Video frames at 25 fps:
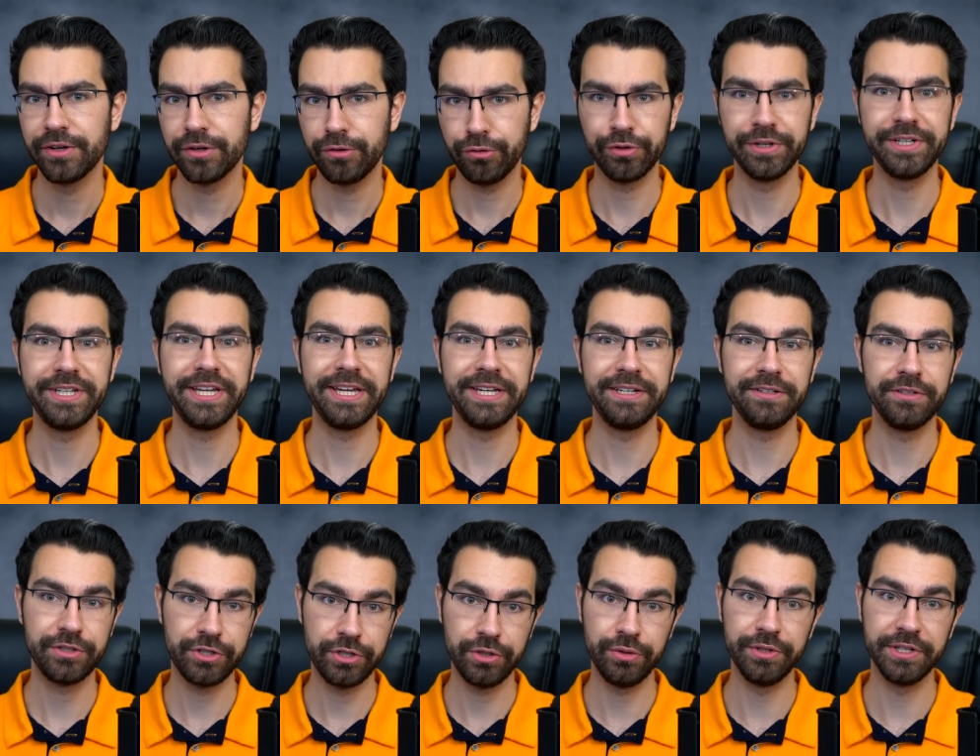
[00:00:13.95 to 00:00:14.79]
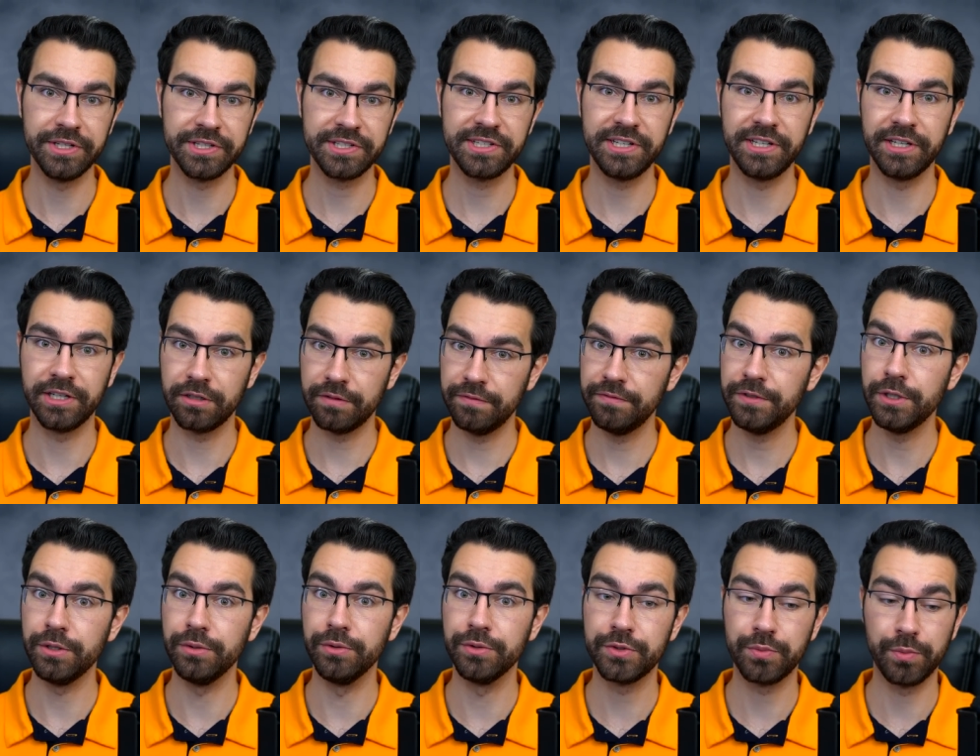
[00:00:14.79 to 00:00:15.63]
create two distinct
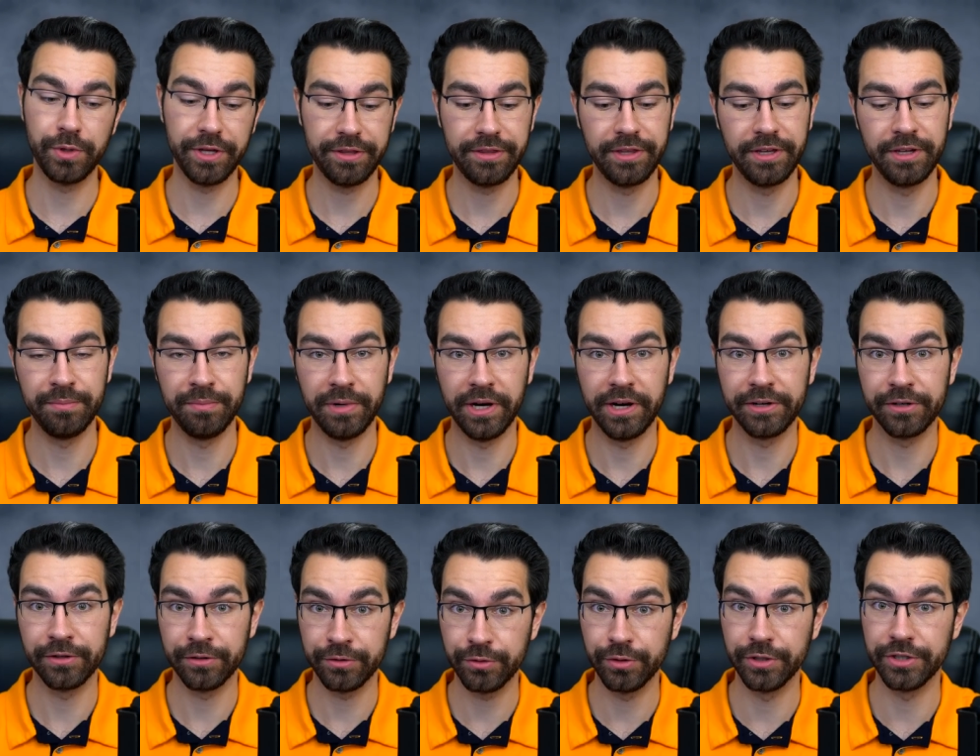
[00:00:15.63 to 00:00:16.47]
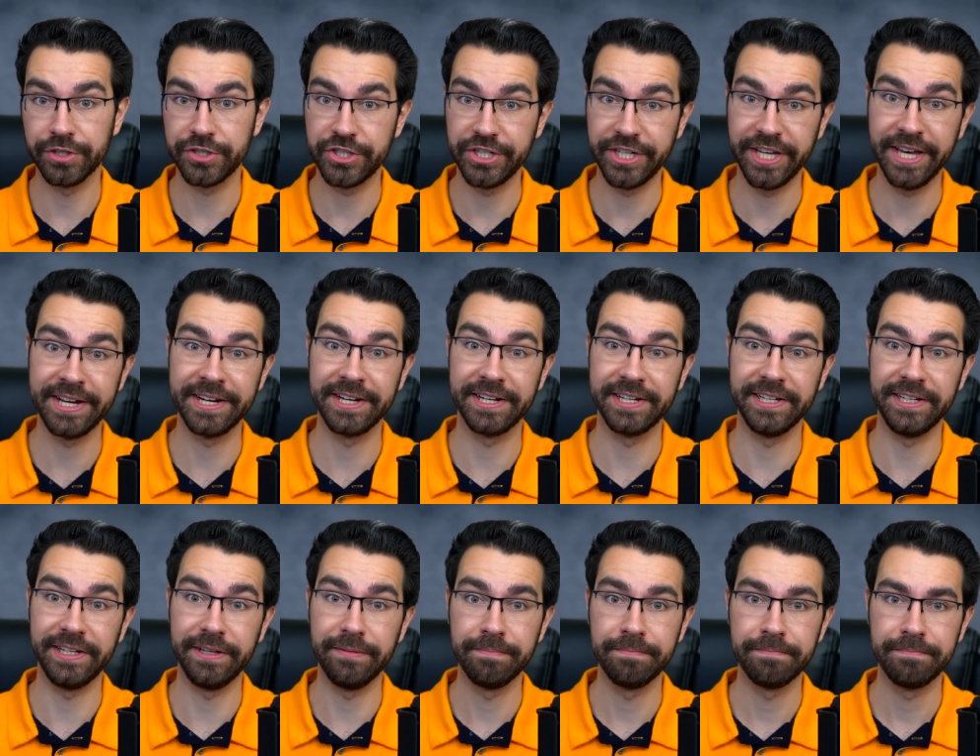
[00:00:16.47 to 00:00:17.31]
views within modern
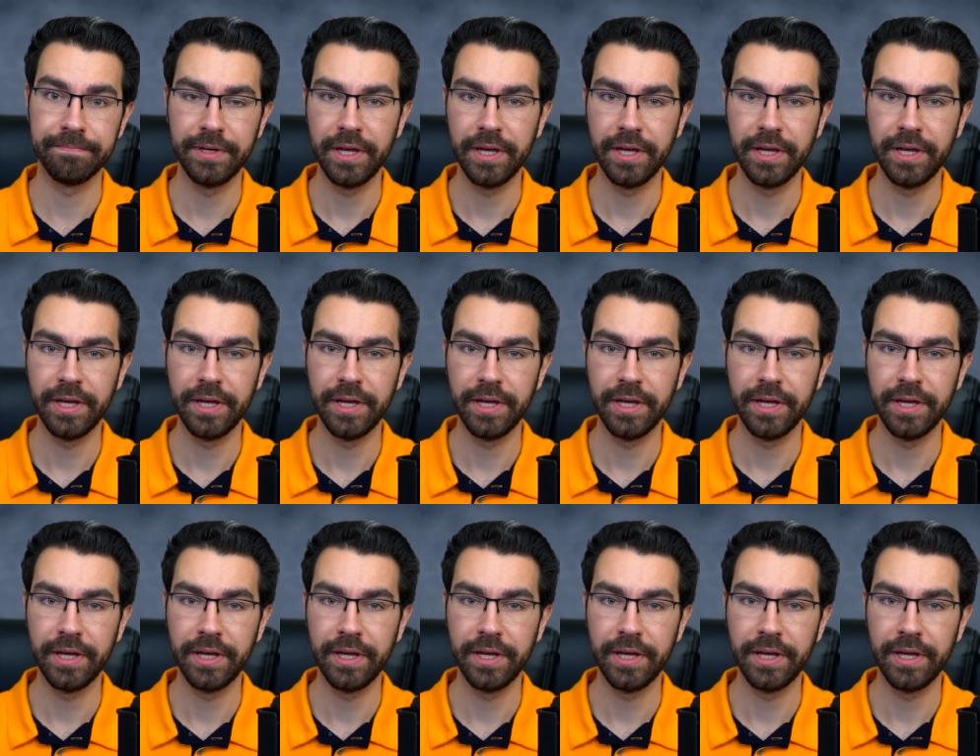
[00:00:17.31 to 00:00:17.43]
Christianity.